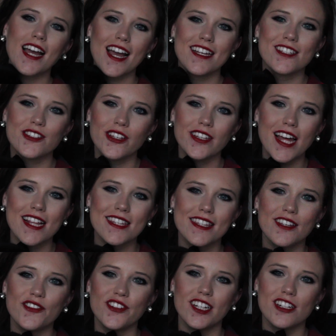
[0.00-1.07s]
guys, so that's
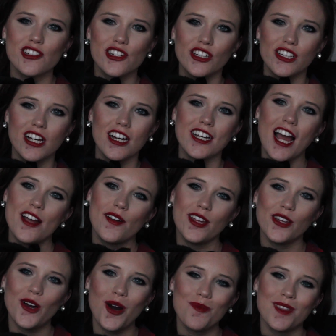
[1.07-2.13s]
the finished look. I
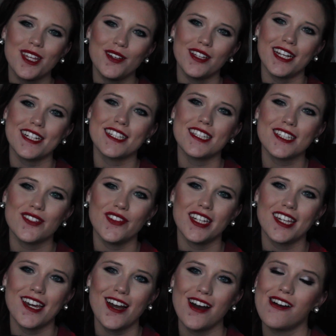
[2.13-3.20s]
really hope that you liked this
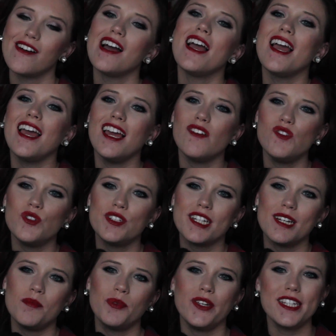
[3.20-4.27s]
video. If you
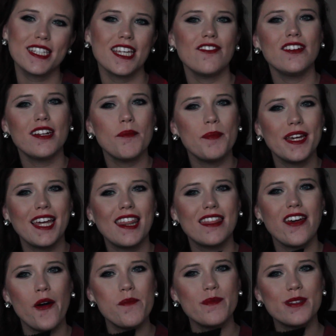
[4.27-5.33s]
did, please give it a big
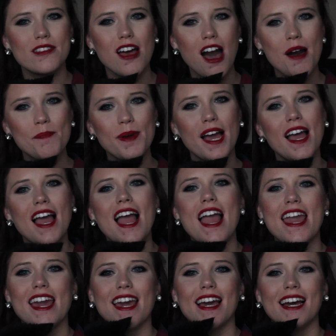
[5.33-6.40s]
thumbs up
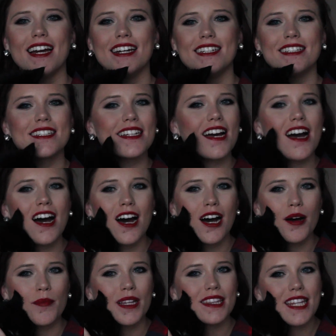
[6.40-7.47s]
and
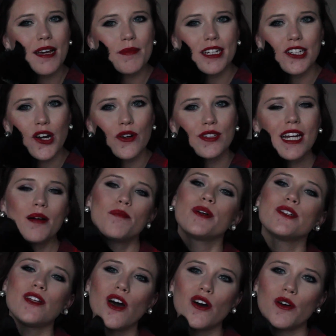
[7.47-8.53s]
let me know down
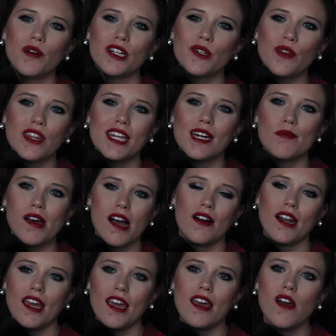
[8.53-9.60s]
below what you think
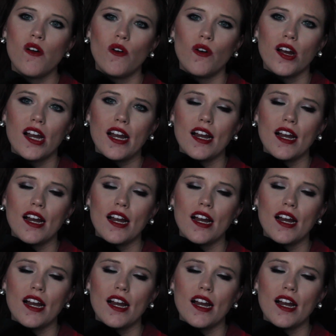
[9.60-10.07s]
about it or